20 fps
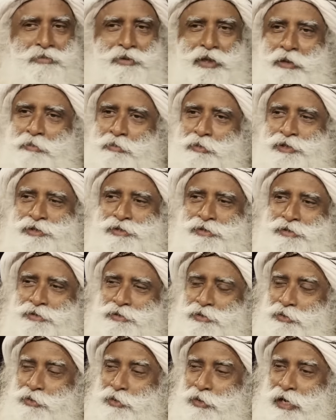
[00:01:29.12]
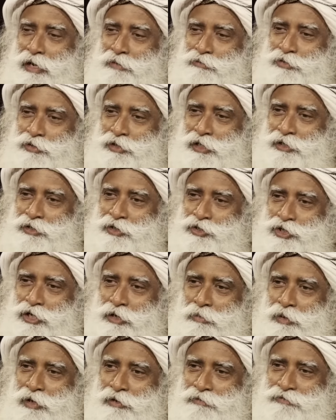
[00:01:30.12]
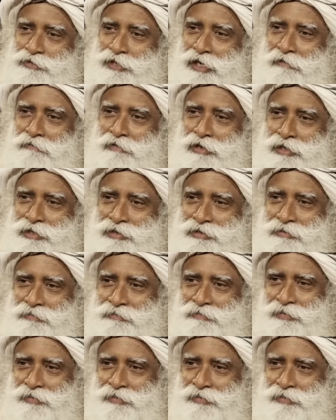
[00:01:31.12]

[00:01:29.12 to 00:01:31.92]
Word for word: That means you don't have to take the trouble of traveling.